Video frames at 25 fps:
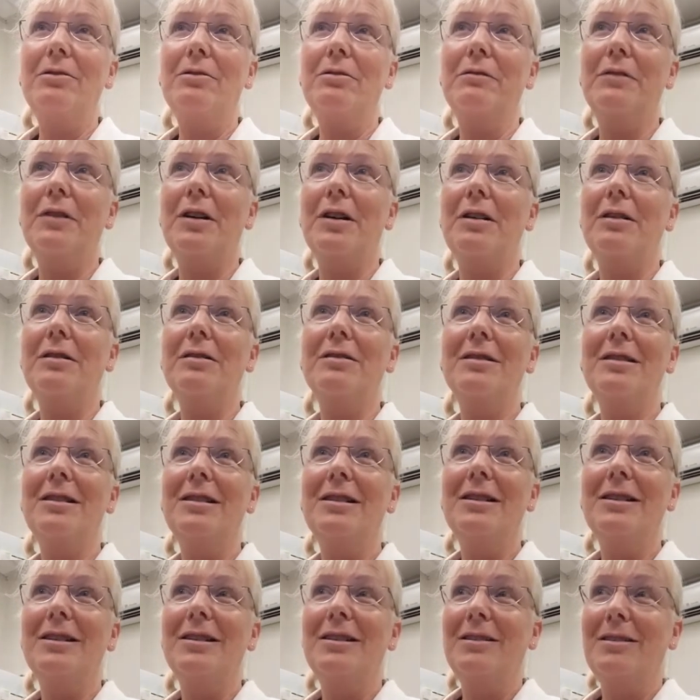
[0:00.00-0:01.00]
over
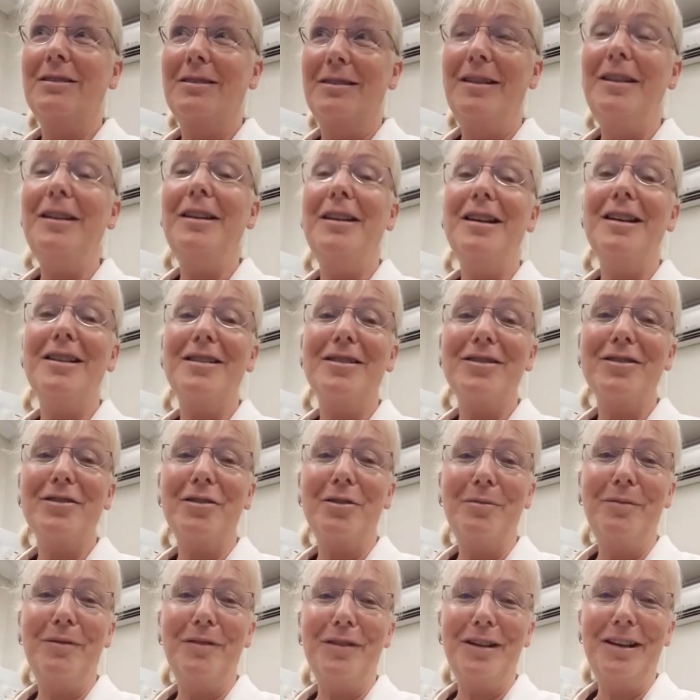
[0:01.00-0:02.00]
the years.
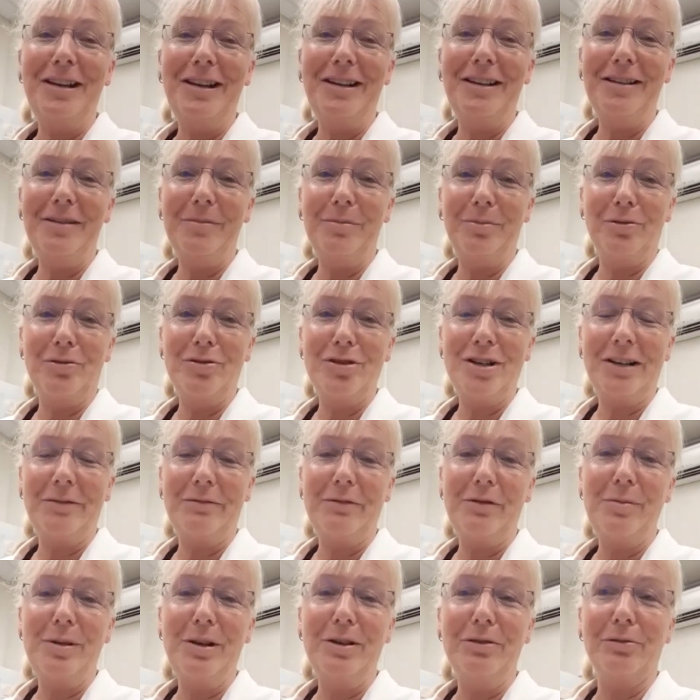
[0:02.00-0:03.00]
Hopefully the project
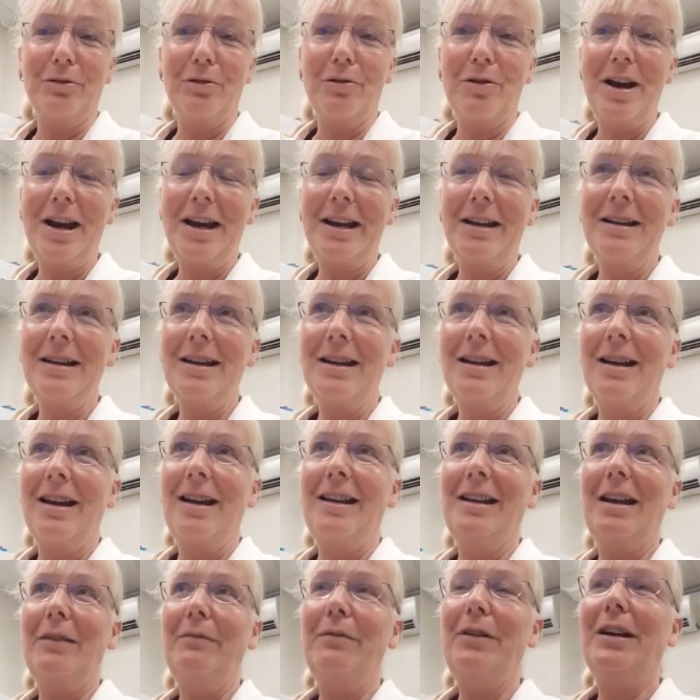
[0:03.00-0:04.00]
will be growing,
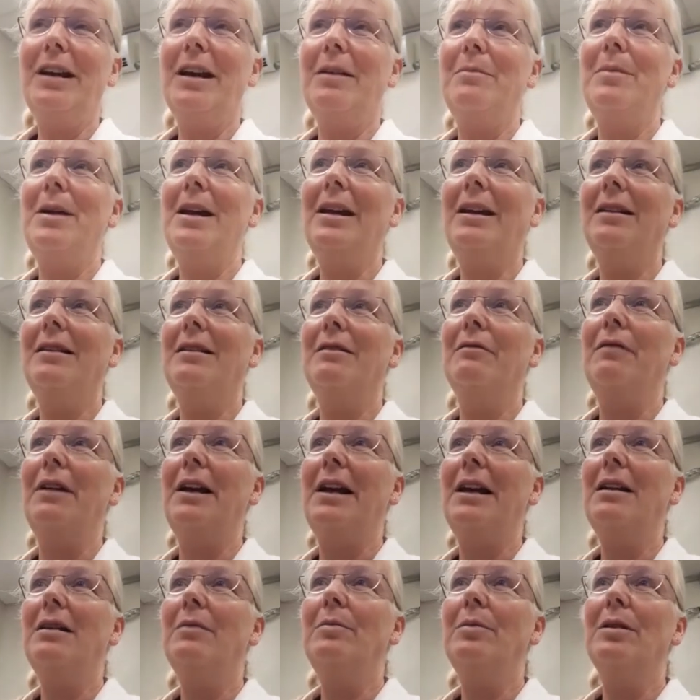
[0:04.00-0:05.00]
and then we can make it
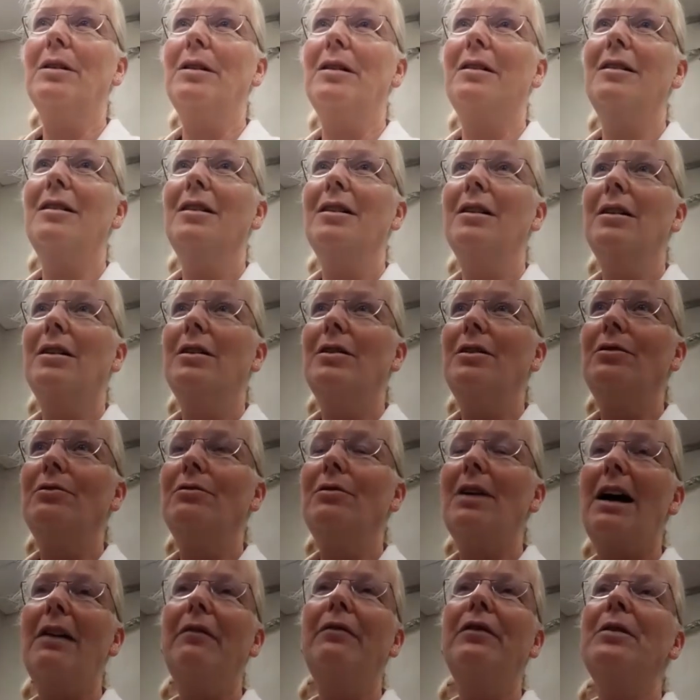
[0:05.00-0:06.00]
available
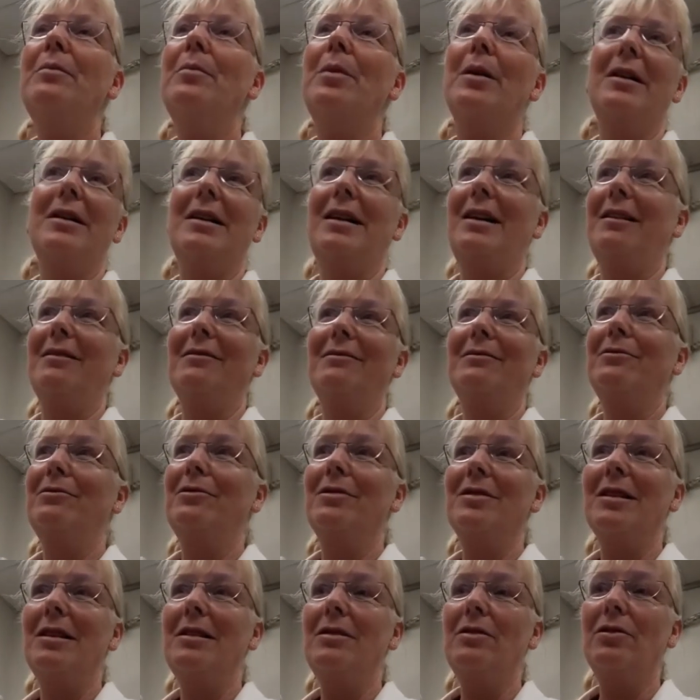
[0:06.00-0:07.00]
to everybody who
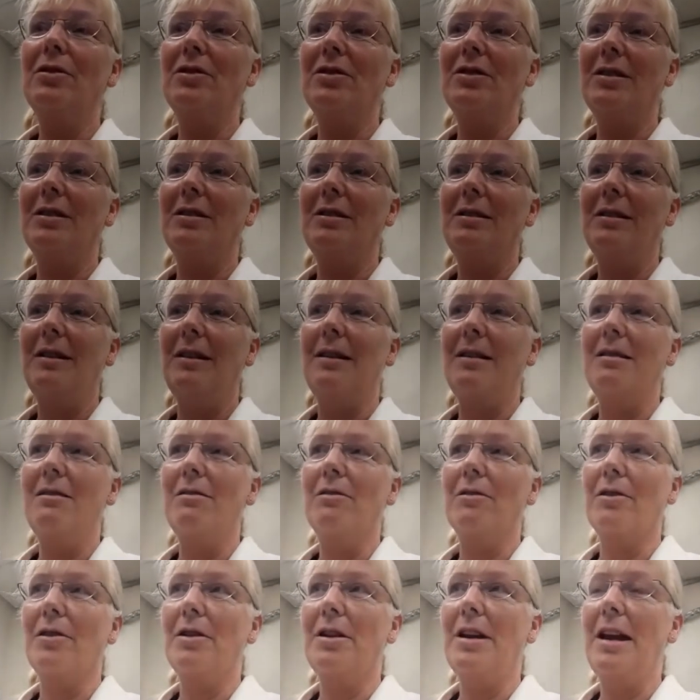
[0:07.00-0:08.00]
is interested in
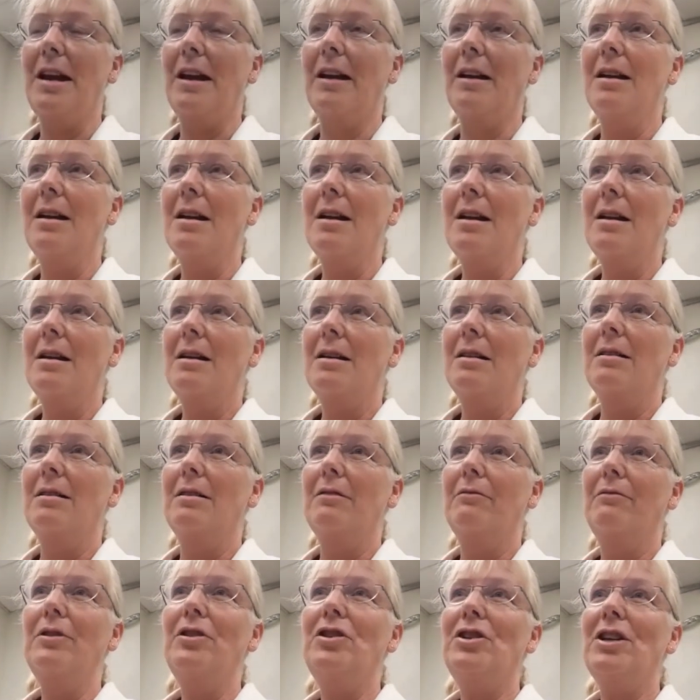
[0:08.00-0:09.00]
learning
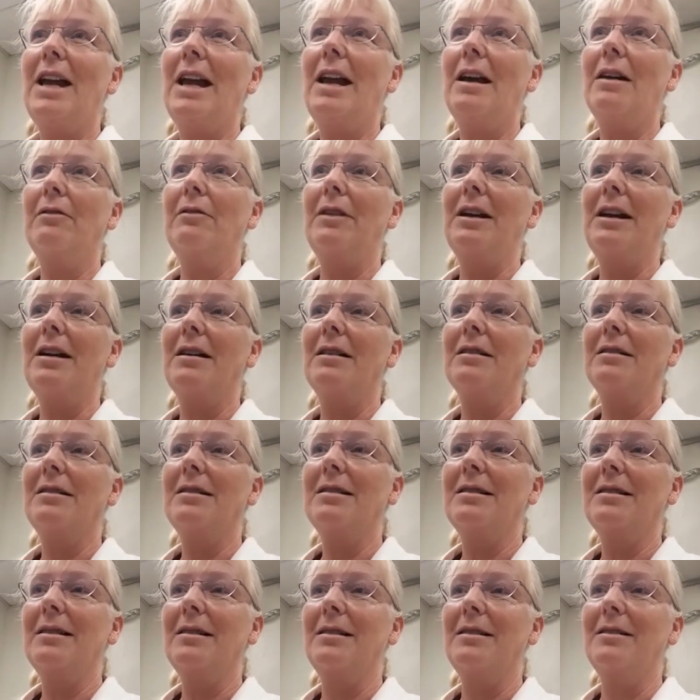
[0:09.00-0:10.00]
which
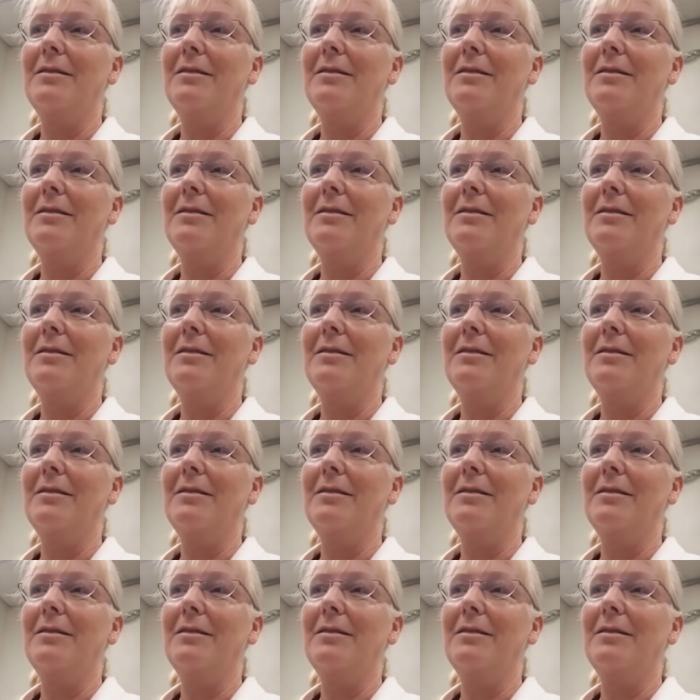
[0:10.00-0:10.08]
areas